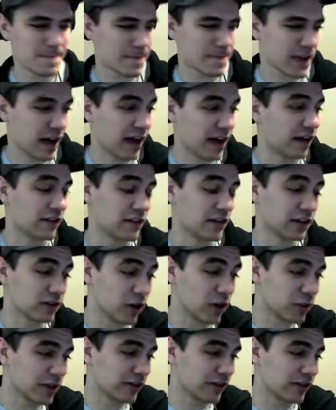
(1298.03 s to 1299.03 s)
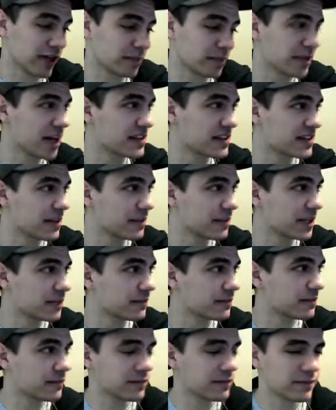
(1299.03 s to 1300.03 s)
The low-level APIs, I mean.
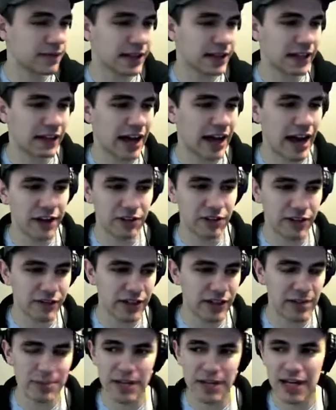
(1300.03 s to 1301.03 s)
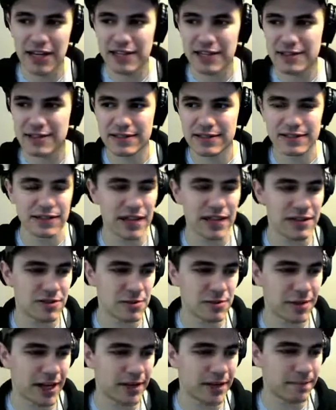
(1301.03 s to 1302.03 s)
Higher-level APIs, not too
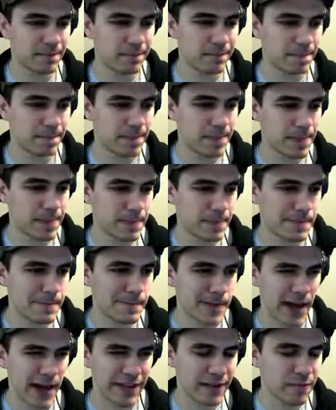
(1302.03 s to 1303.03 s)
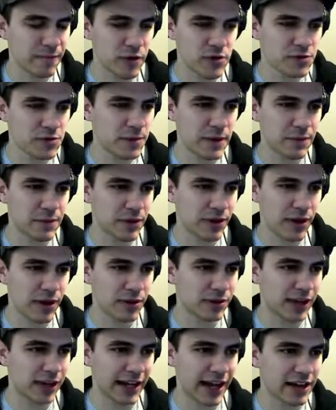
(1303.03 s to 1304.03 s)
bad. I think most people, though,
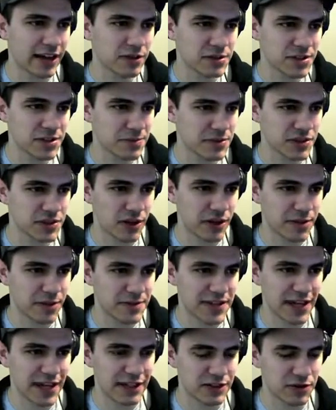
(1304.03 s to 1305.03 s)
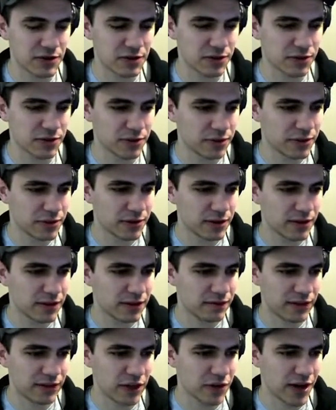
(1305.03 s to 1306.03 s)
like, I know some startups that do
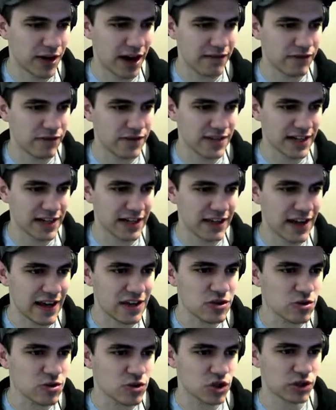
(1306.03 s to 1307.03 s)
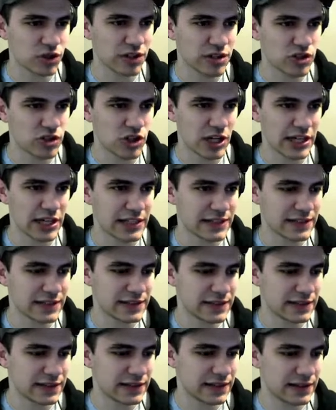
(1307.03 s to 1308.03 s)
video conferencing, and they usually
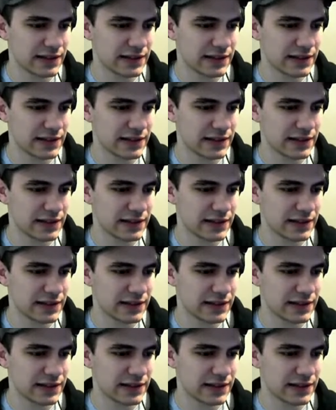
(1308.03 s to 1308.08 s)
just...